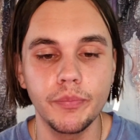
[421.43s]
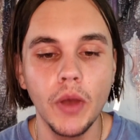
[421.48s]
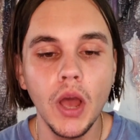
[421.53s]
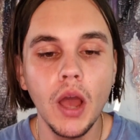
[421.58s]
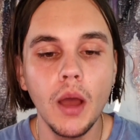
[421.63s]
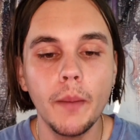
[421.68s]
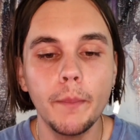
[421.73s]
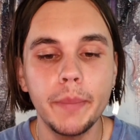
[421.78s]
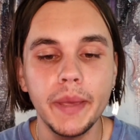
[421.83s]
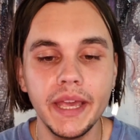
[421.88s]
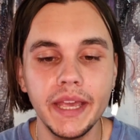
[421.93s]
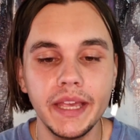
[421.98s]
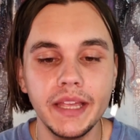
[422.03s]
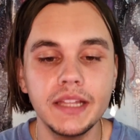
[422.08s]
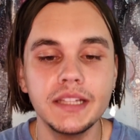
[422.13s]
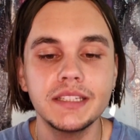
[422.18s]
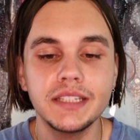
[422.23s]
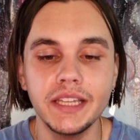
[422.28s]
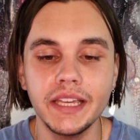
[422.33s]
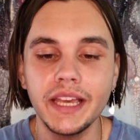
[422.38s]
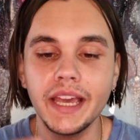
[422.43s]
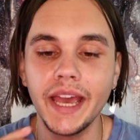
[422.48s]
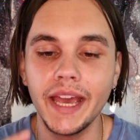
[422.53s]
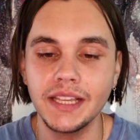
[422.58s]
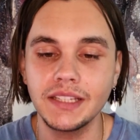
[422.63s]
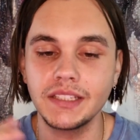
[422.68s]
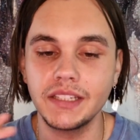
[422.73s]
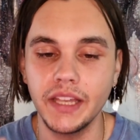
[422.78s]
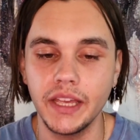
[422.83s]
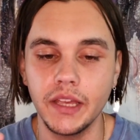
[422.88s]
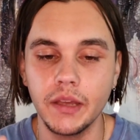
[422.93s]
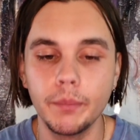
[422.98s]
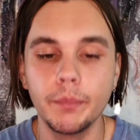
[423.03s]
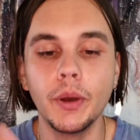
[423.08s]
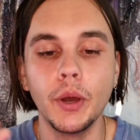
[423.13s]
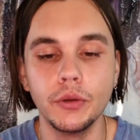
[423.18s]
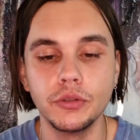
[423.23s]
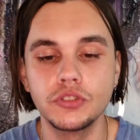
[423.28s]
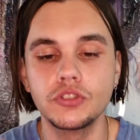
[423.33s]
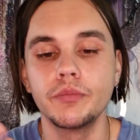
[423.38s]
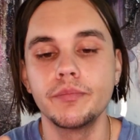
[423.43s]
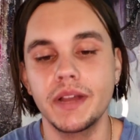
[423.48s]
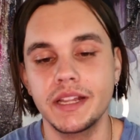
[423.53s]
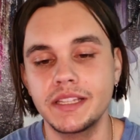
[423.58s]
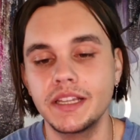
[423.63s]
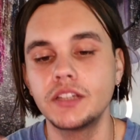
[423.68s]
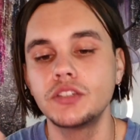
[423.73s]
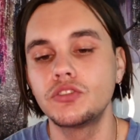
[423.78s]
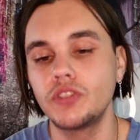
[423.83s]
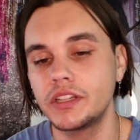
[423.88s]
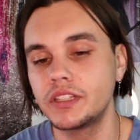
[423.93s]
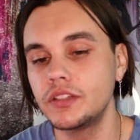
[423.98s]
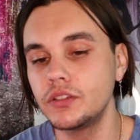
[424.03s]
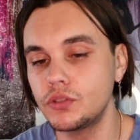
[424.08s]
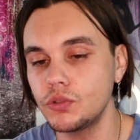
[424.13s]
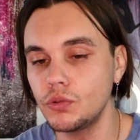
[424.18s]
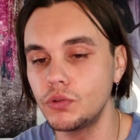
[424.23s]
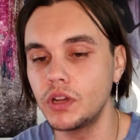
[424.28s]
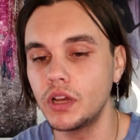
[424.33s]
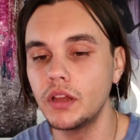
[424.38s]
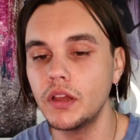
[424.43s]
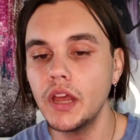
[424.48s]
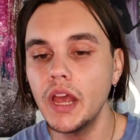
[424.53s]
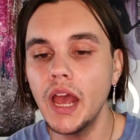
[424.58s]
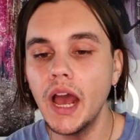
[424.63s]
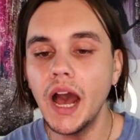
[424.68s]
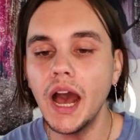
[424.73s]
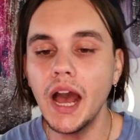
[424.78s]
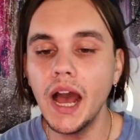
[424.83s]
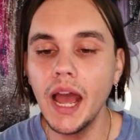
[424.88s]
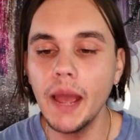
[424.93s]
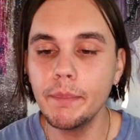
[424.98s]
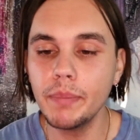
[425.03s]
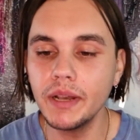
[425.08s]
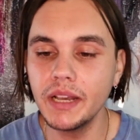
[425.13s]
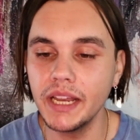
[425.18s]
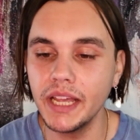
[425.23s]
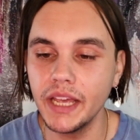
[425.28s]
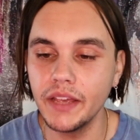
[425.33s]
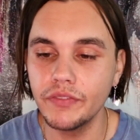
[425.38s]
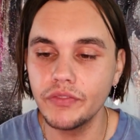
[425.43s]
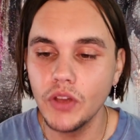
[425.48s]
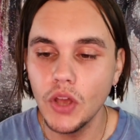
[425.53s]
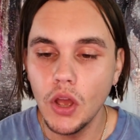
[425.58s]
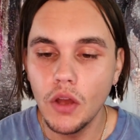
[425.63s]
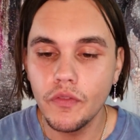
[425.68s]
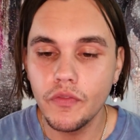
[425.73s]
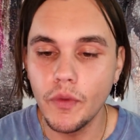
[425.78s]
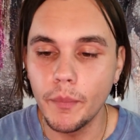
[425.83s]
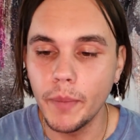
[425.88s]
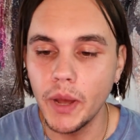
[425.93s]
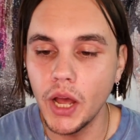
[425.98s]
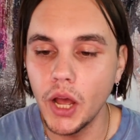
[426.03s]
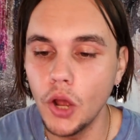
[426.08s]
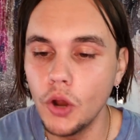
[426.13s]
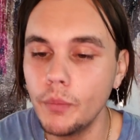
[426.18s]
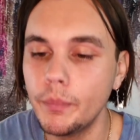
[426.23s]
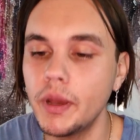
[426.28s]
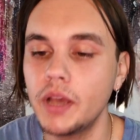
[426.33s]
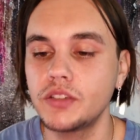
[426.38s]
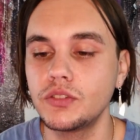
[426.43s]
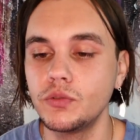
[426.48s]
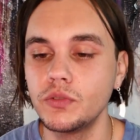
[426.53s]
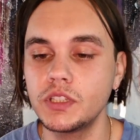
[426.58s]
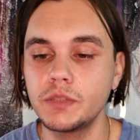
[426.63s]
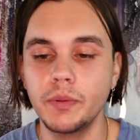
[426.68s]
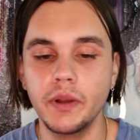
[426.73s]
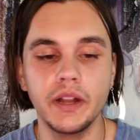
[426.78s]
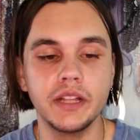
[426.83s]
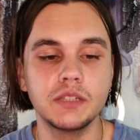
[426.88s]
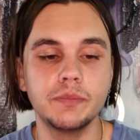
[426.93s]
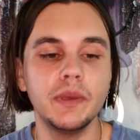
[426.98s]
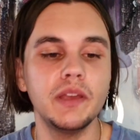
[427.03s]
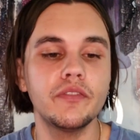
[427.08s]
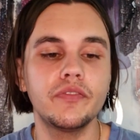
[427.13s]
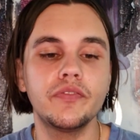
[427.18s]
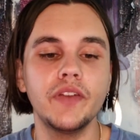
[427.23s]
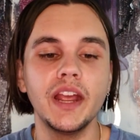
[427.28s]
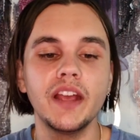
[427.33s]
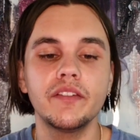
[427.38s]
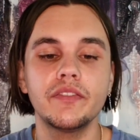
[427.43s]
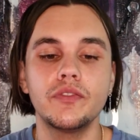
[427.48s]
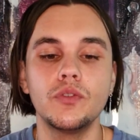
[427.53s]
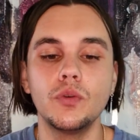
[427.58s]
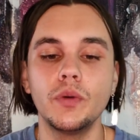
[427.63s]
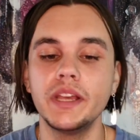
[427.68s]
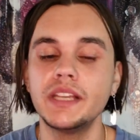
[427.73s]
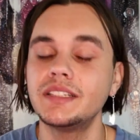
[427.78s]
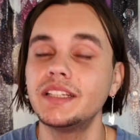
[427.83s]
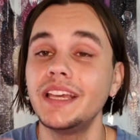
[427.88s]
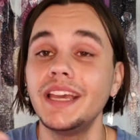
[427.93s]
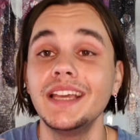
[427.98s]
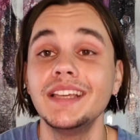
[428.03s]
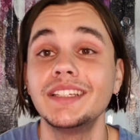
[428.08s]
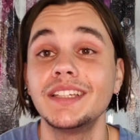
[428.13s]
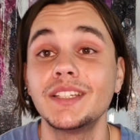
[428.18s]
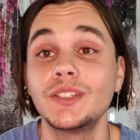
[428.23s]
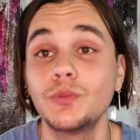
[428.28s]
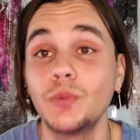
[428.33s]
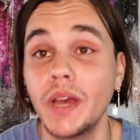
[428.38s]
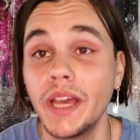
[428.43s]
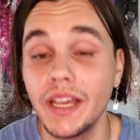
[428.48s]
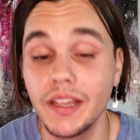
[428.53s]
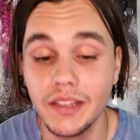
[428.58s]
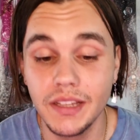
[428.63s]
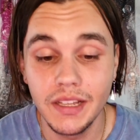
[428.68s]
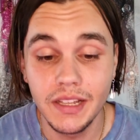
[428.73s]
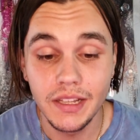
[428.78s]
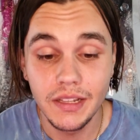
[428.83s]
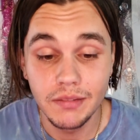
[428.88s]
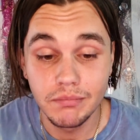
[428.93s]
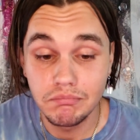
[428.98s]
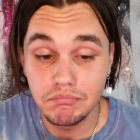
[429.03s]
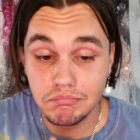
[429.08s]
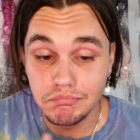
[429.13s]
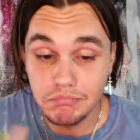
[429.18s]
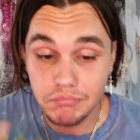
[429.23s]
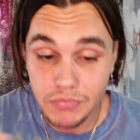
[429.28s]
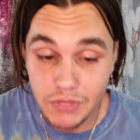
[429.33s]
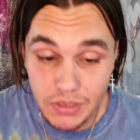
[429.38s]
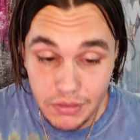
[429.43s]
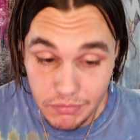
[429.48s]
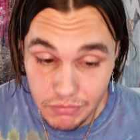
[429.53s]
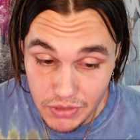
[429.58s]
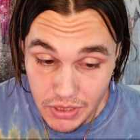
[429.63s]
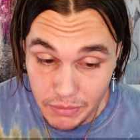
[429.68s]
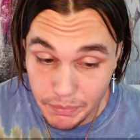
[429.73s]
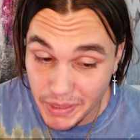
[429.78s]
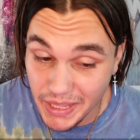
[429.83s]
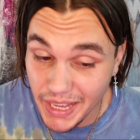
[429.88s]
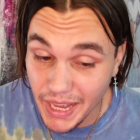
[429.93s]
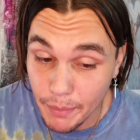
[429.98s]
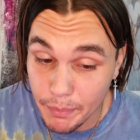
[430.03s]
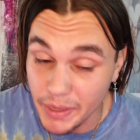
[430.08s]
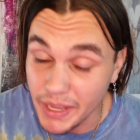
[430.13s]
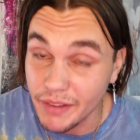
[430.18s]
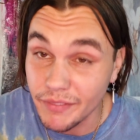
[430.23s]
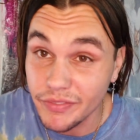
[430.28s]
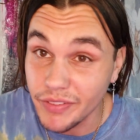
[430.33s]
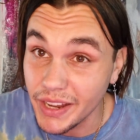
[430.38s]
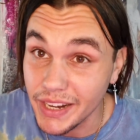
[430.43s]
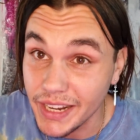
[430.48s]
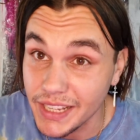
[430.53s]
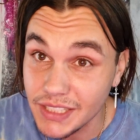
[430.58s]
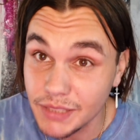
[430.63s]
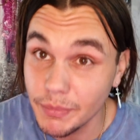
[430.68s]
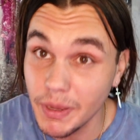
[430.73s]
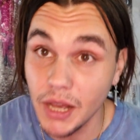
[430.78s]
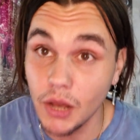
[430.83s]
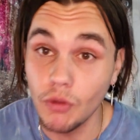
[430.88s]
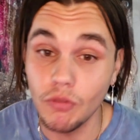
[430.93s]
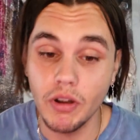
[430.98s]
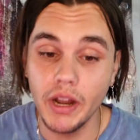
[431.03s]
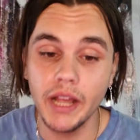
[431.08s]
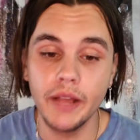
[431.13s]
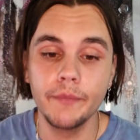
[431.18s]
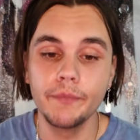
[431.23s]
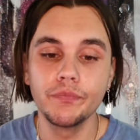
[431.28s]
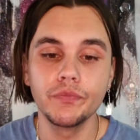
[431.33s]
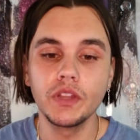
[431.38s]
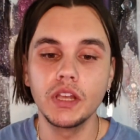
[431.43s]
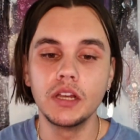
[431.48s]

of PTSD, post-traumatic stress disorder. I believe from my own personal experience, being thankful is the easiest way to be happy and find that smile, right?